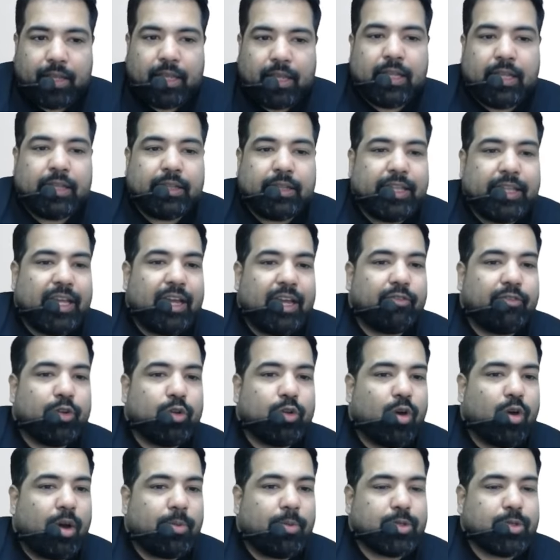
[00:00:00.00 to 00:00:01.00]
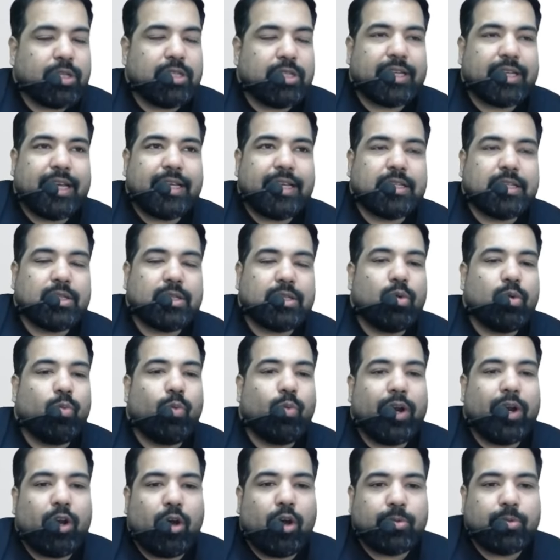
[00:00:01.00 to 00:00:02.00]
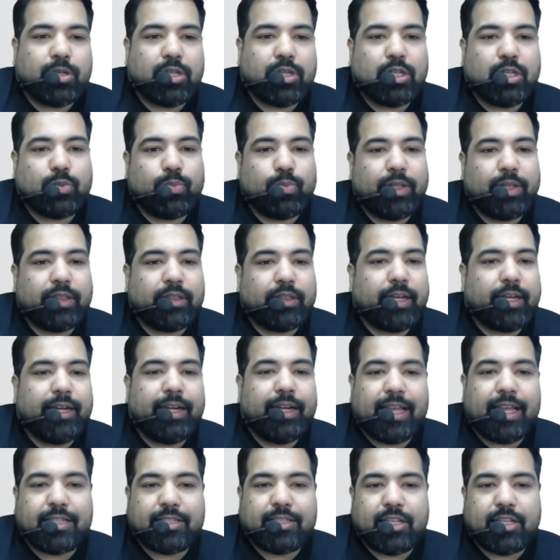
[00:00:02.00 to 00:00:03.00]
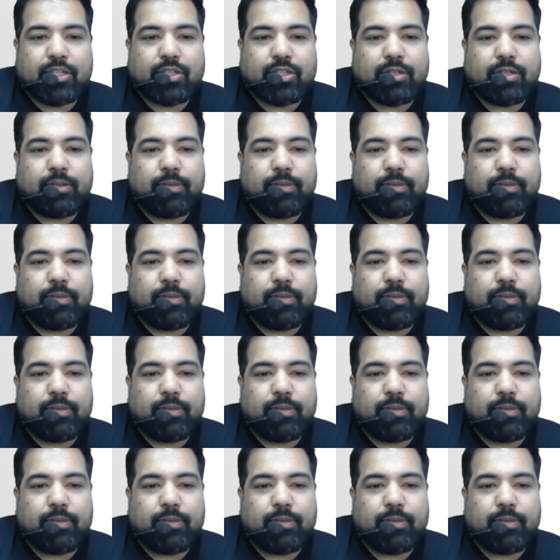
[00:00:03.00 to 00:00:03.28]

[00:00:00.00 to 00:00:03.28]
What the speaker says: They have 2 options, guys. One option is with indexation,